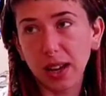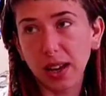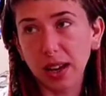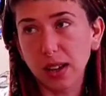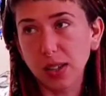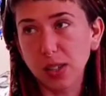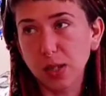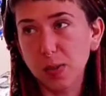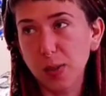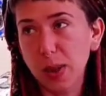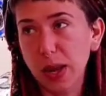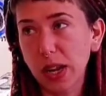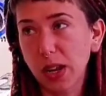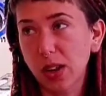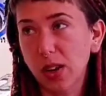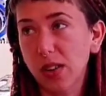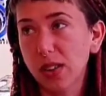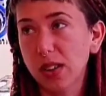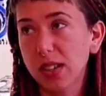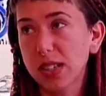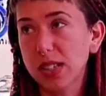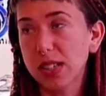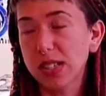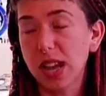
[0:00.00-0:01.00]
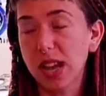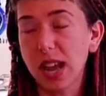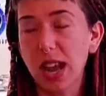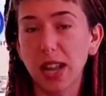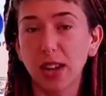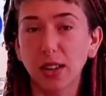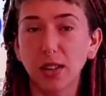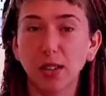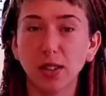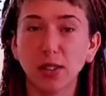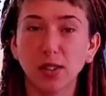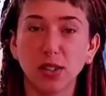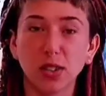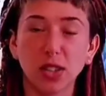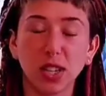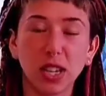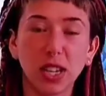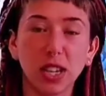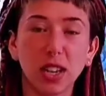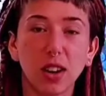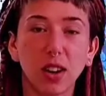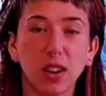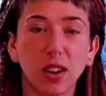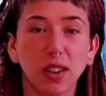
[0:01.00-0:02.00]
I was spending all this
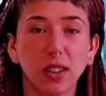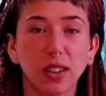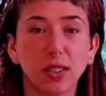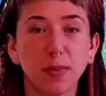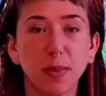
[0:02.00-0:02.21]
energy on